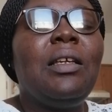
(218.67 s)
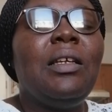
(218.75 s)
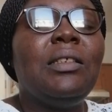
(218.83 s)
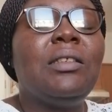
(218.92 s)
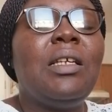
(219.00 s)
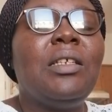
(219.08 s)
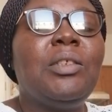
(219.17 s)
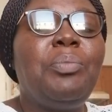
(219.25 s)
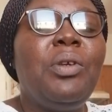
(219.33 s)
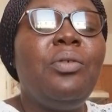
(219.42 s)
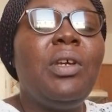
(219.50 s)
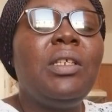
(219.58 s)
is
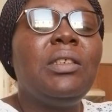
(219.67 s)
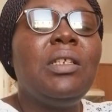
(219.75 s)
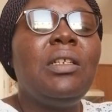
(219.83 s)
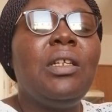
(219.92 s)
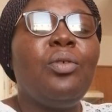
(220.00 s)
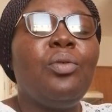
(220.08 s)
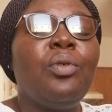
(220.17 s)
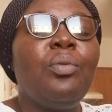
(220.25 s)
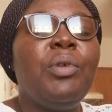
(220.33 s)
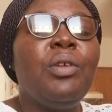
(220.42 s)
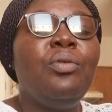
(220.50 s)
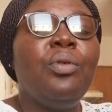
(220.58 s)
experiencing
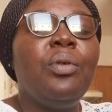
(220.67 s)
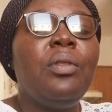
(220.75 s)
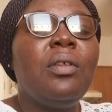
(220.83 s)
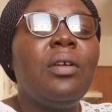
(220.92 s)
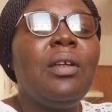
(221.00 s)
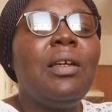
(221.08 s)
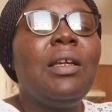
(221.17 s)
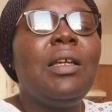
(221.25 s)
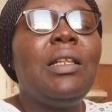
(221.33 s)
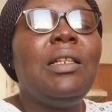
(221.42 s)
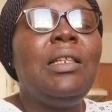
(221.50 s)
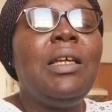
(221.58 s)
economic growth,
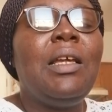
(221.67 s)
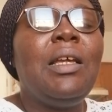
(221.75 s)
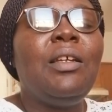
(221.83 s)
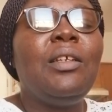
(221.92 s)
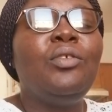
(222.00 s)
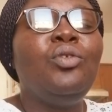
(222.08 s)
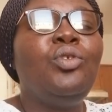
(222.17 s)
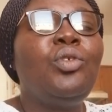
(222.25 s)
the